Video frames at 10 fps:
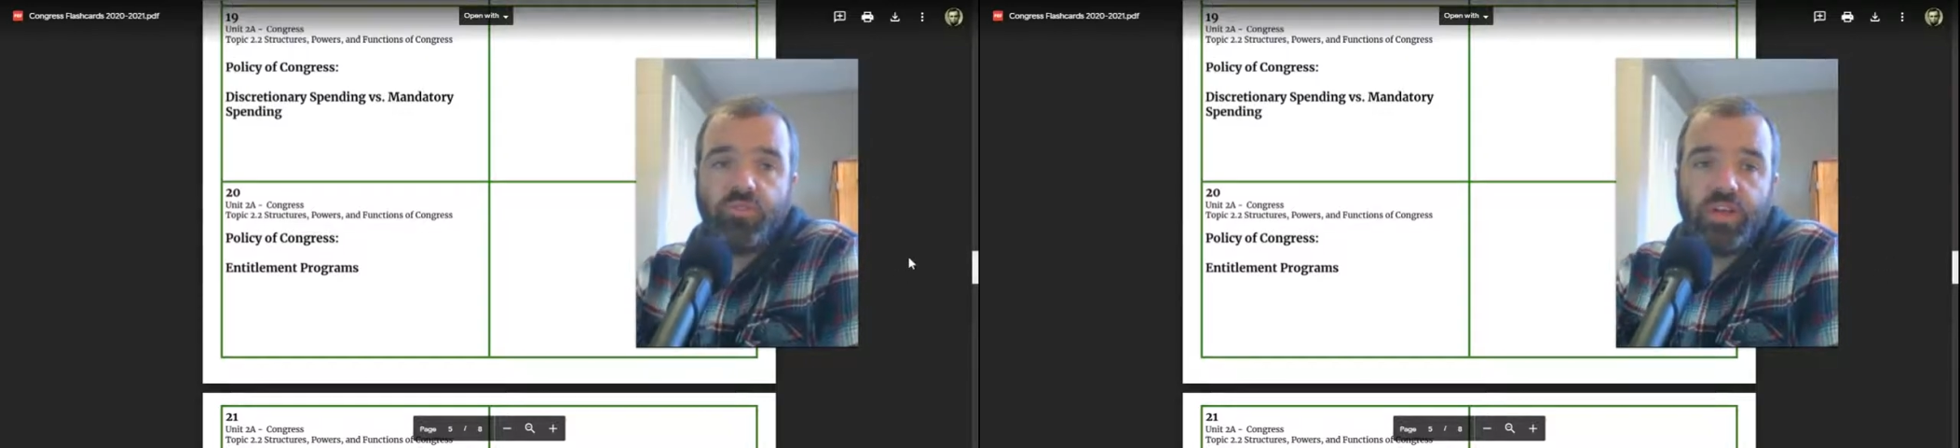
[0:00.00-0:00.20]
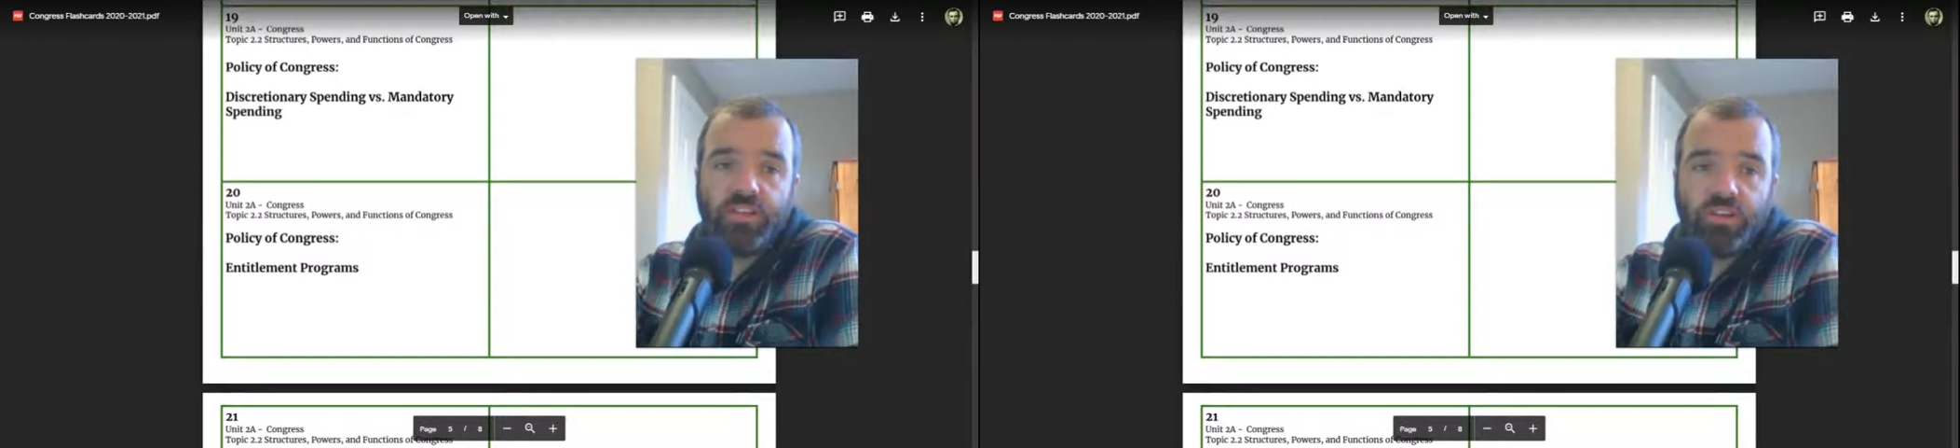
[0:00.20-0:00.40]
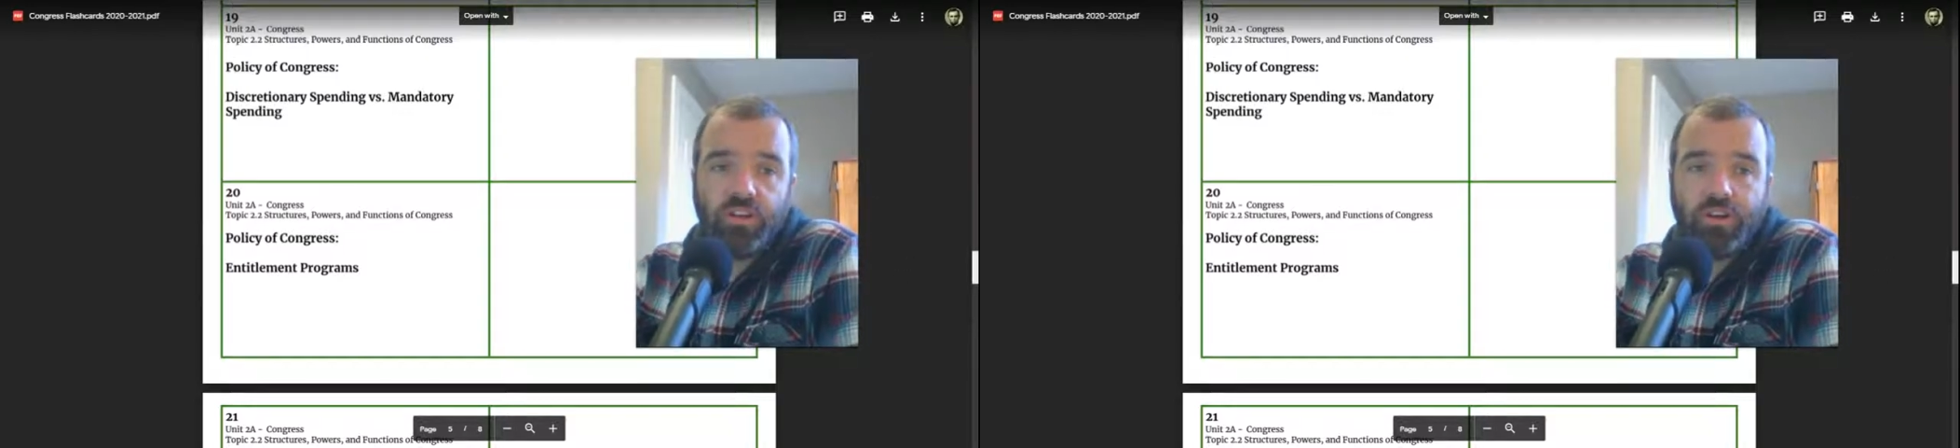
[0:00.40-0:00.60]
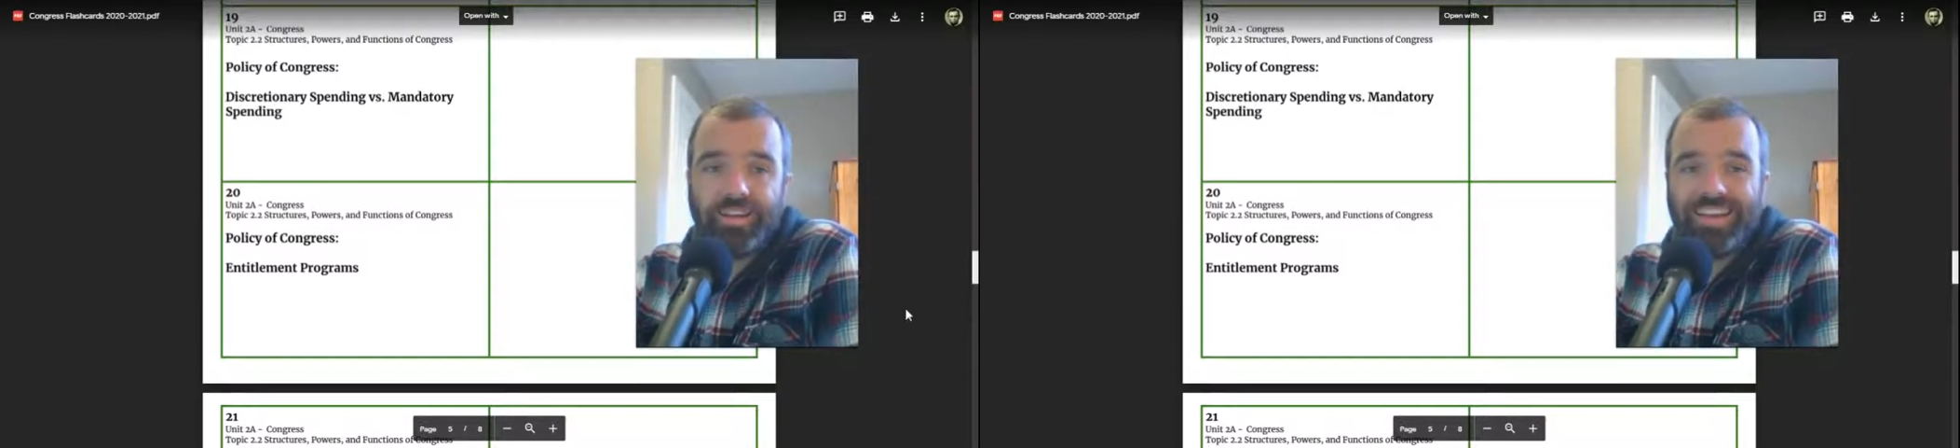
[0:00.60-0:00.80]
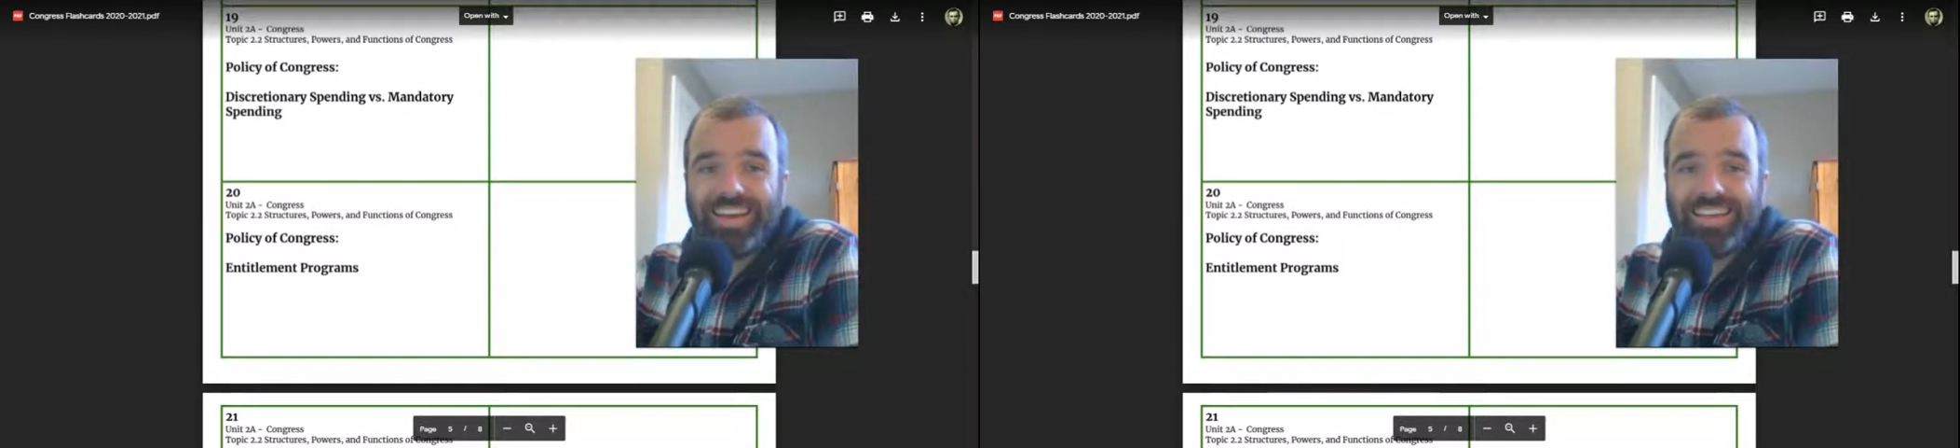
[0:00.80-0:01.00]

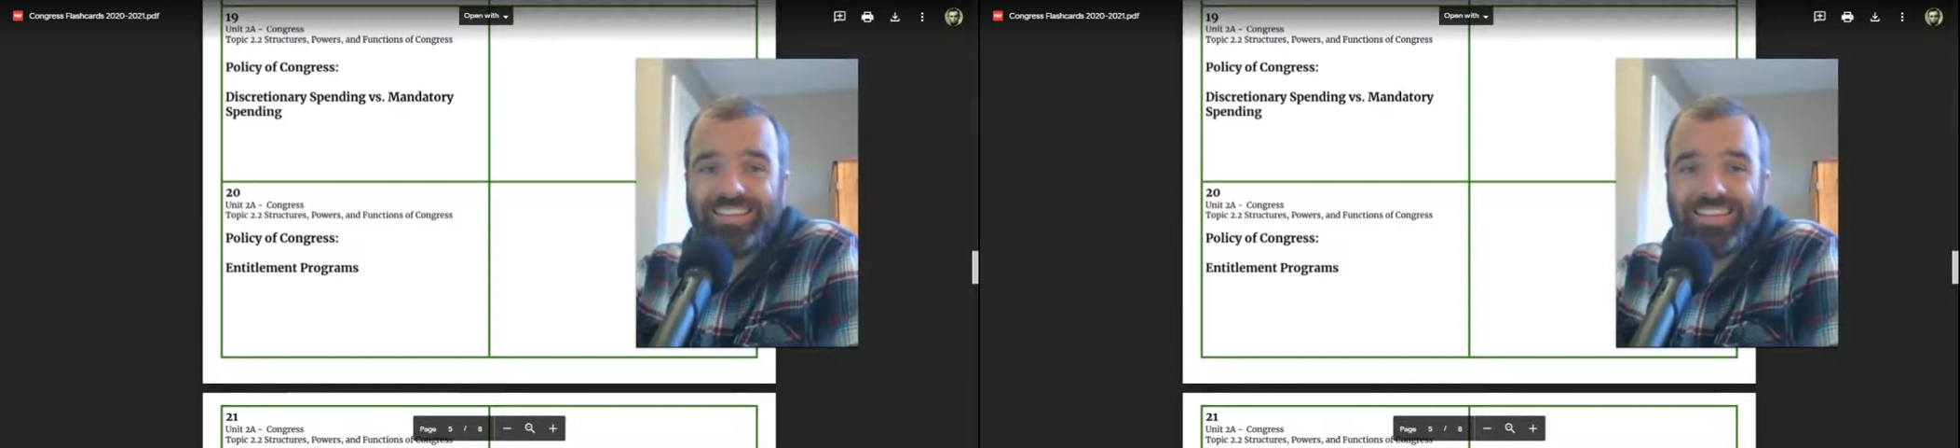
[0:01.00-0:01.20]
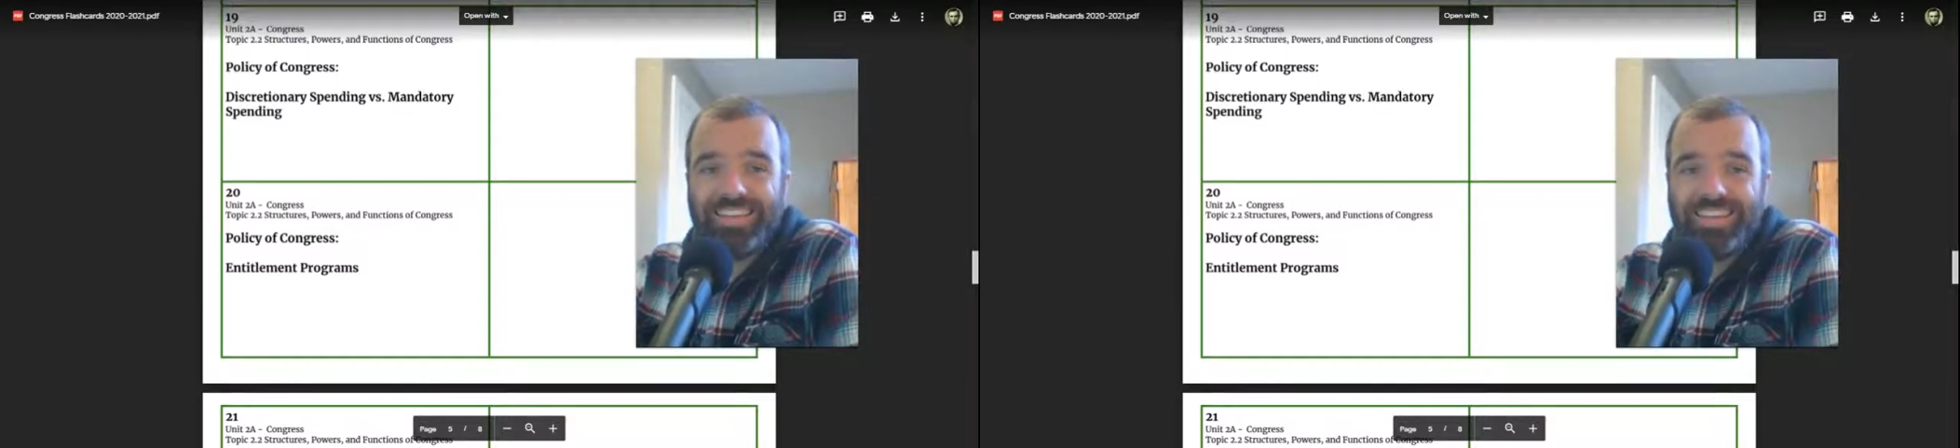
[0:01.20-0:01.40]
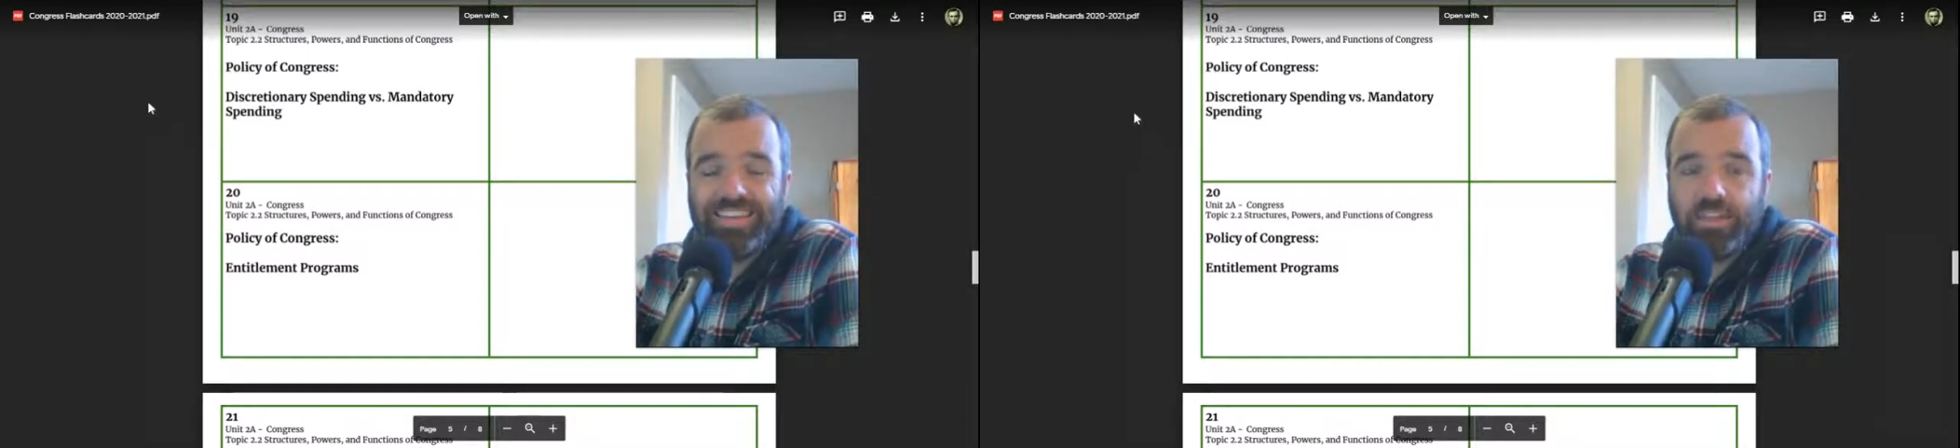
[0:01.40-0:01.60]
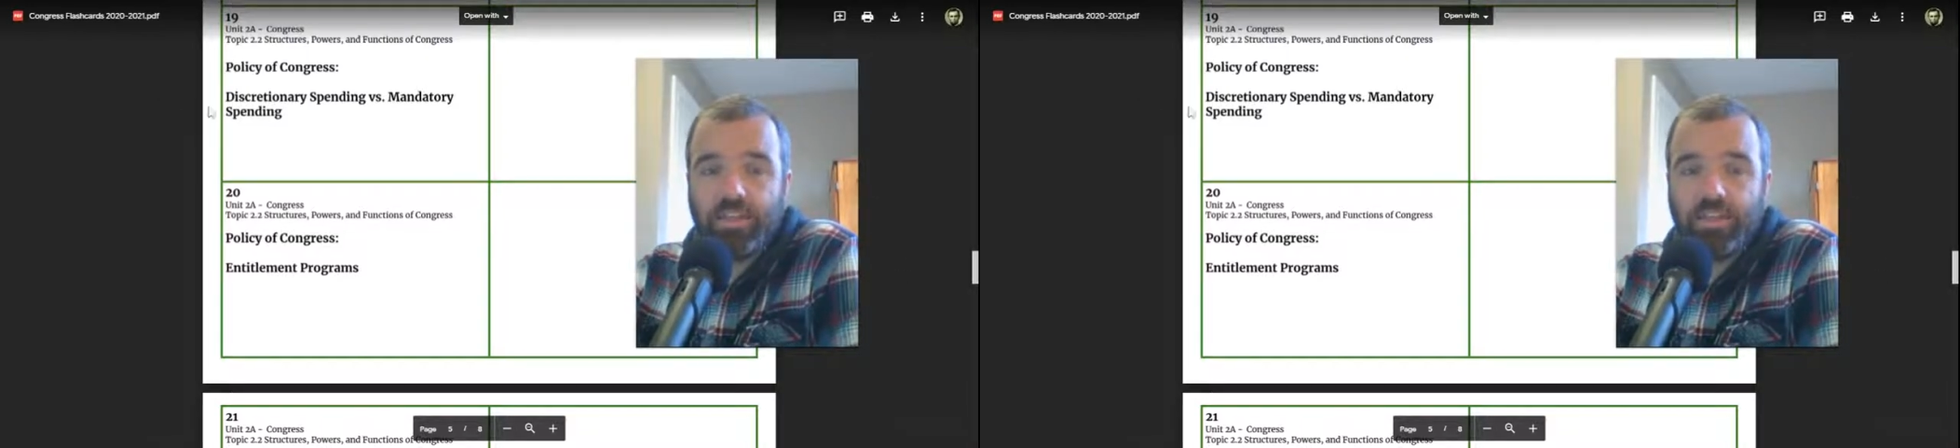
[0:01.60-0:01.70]
flashcard 19,